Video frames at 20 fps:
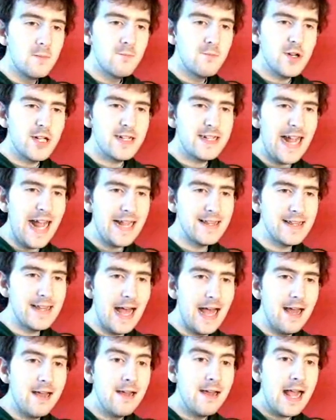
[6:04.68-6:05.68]

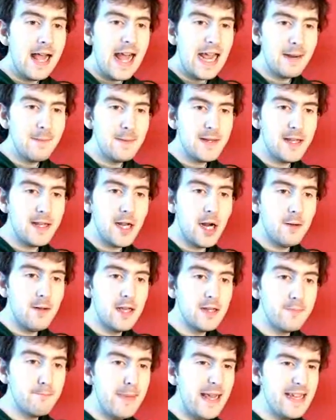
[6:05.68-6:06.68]
Bruschetta,
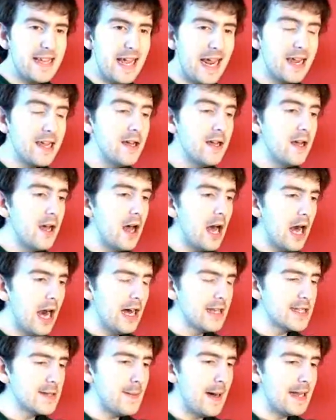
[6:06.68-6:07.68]
€8.50. Mickey,
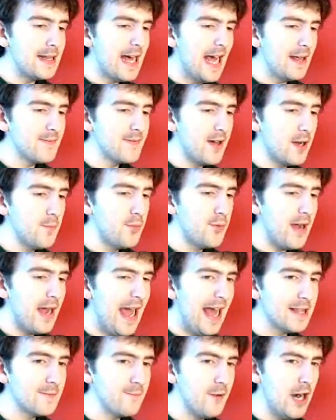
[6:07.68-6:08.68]
answer my lifelong
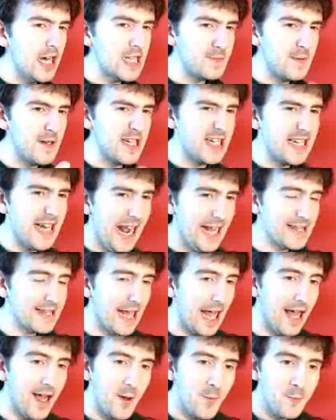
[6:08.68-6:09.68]
prayers. What's
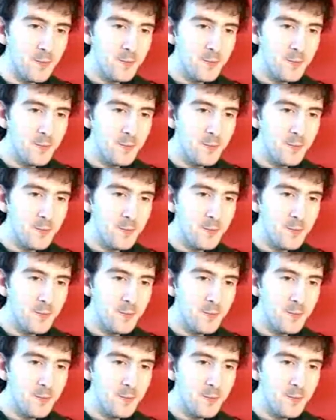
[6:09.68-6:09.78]
bruschetta?